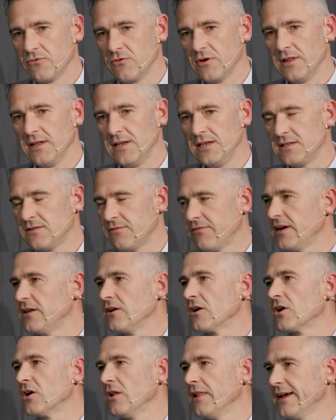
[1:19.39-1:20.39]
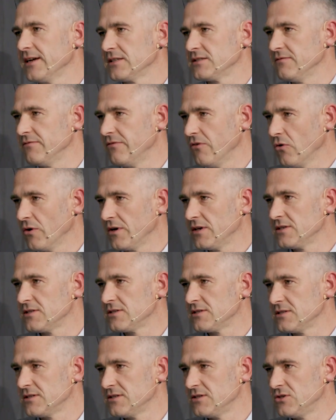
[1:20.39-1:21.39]
really need to find our collective
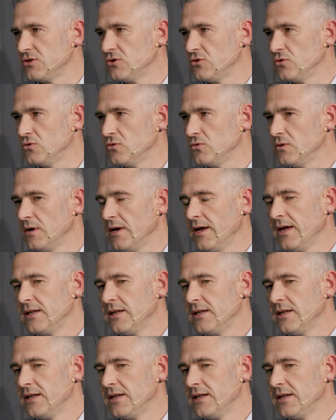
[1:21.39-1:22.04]
voice to